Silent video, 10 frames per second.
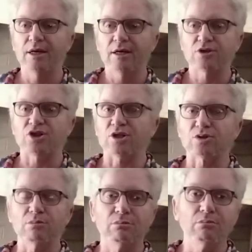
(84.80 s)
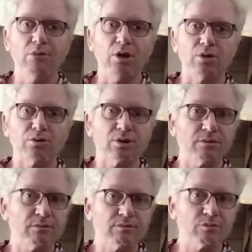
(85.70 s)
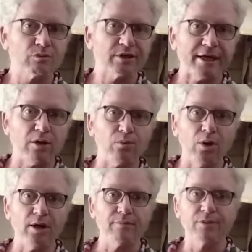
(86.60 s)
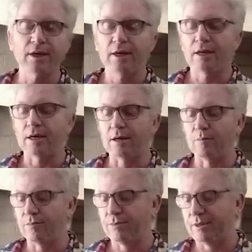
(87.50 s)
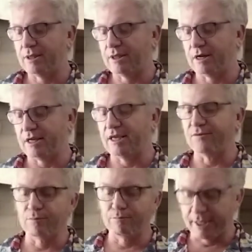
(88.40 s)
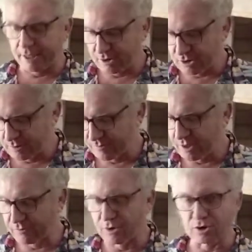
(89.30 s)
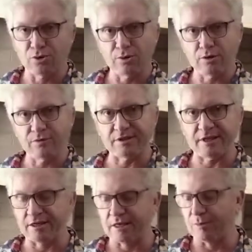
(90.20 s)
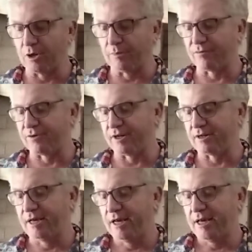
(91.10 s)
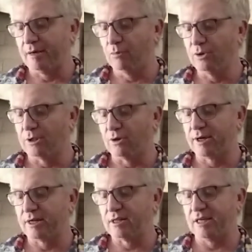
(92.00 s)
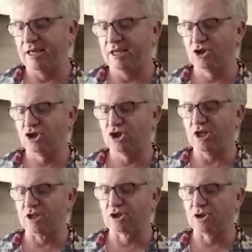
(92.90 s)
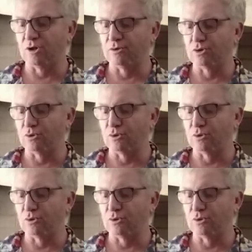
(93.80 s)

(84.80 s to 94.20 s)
just mild gal wire that I get from Bunnings, and I've got a coil of it down here by my feet, and more than likely it's just going to